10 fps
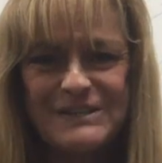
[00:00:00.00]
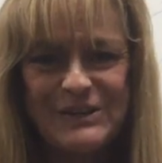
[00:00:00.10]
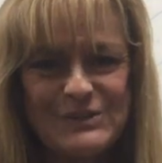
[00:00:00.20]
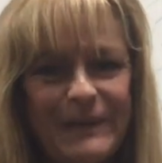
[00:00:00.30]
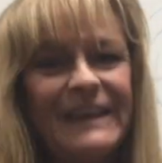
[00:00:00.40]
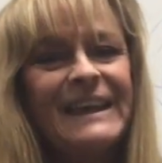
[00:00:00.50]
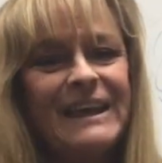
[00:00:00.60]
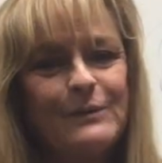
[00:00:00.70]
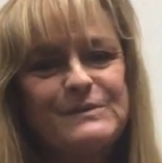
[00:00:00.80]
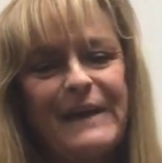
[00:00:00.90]
excuse me.
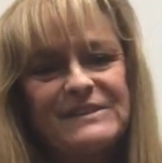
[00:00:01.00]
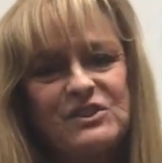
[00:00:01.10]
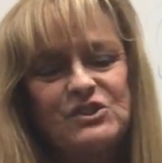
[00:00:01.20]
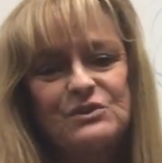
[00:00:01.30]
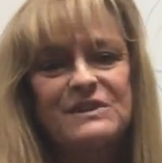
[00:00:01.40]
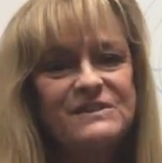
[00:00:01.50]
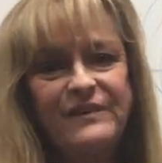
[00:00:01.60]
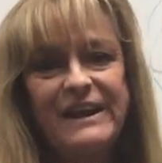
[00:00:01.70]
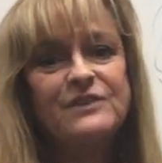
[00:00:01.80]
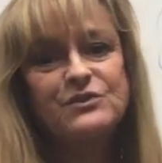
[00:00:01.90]
It was Massachusetts
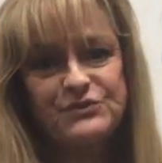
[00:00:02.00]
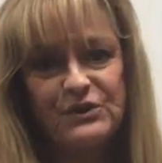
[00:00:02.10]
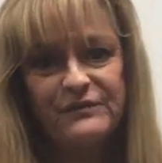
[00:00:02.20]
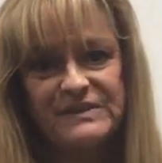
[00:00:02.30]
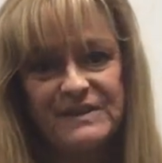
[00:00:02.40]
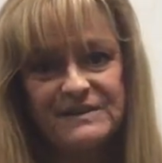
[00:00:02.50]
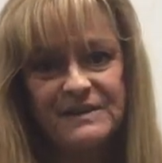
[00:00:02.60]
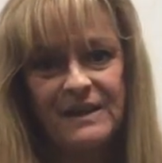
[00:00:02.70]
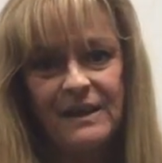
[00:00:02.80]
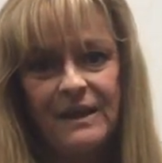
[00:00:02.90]
Financial Services.
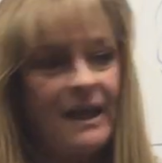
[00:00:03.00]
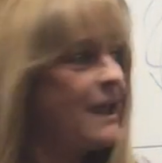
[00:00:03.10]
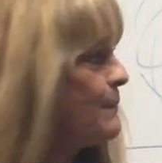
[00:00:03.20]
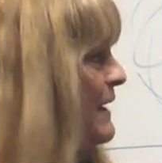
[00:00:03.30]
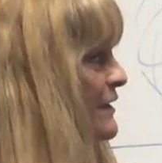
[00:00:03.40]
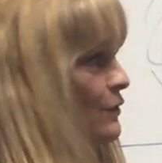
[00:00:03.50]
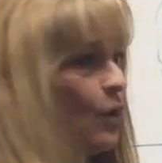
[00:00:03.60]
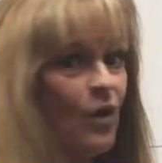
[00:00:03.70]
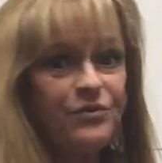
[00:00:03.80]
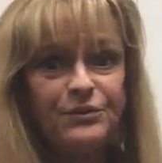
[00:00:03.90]
It made it
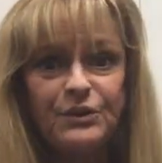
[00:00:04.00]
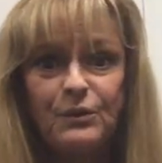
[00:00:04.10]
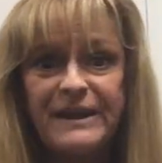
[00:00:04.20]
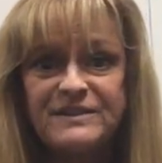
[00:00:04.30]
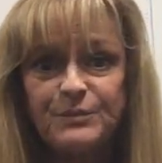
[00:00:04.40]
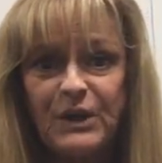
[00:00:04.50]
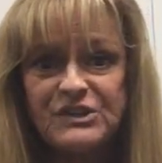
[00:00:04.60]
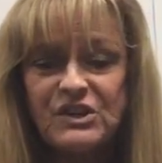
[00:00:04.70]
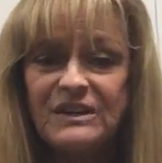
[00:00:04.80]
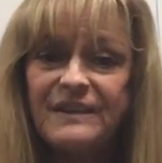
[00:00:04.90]
all through the Great Depression,